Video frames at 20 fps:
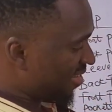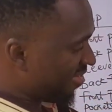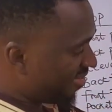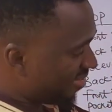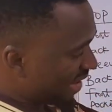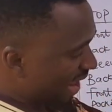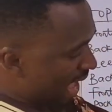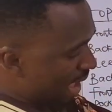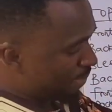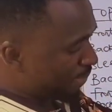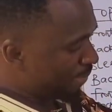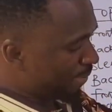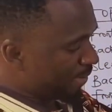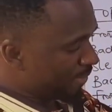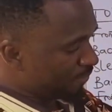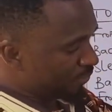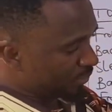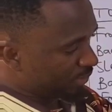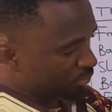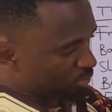the flap.
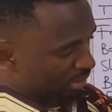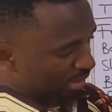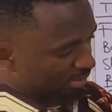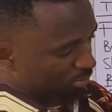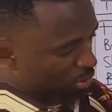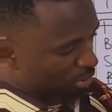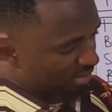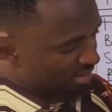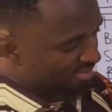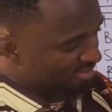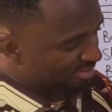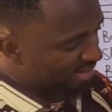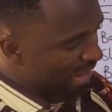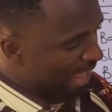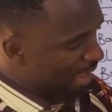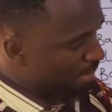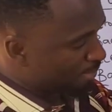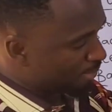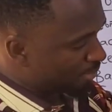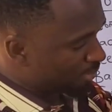This one is called the
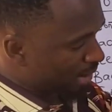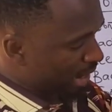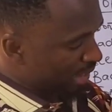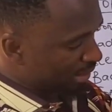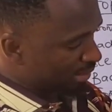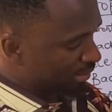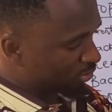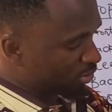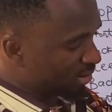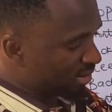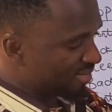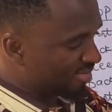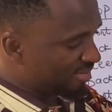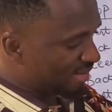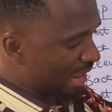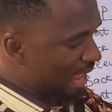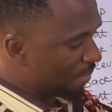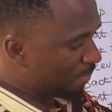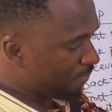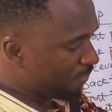flap, right? It's called the
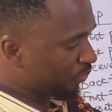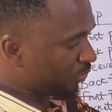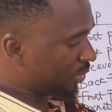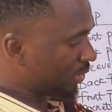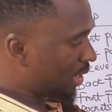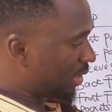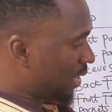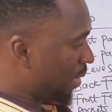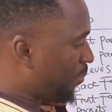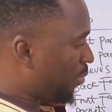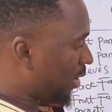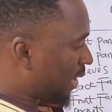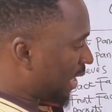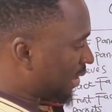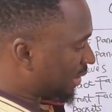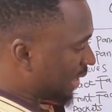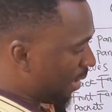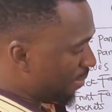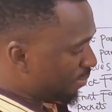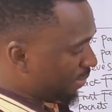flap. Now the
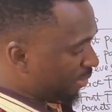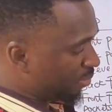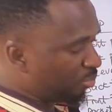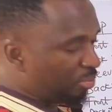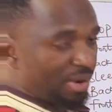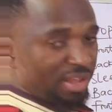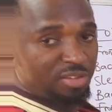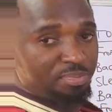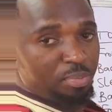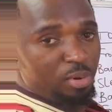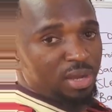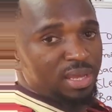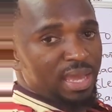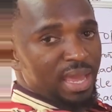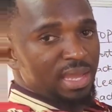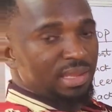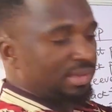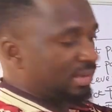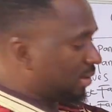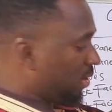pockets can be breast
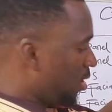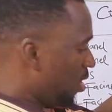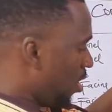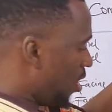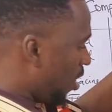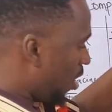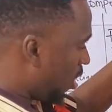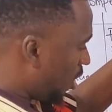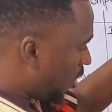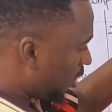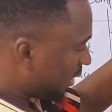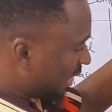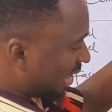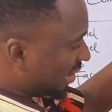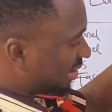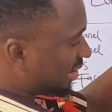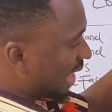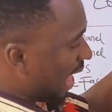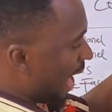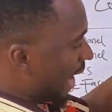pockets or the
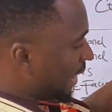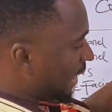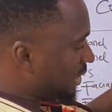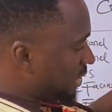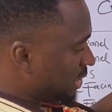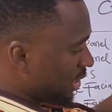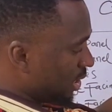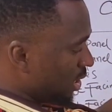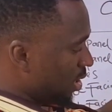side